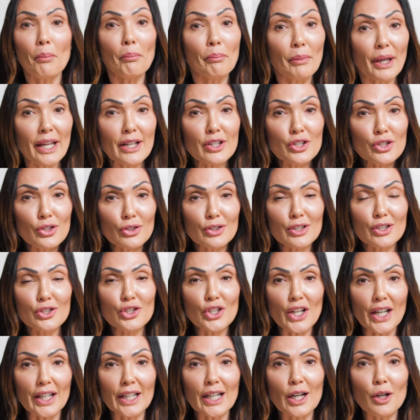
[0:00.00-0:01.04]
make sure to
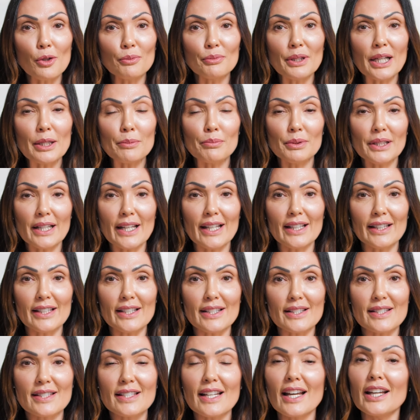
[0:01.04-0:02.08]
check out my
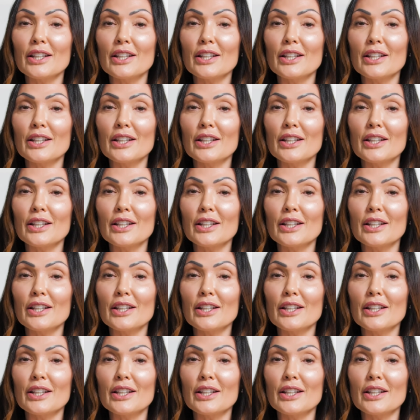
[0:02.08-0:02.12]
playlist,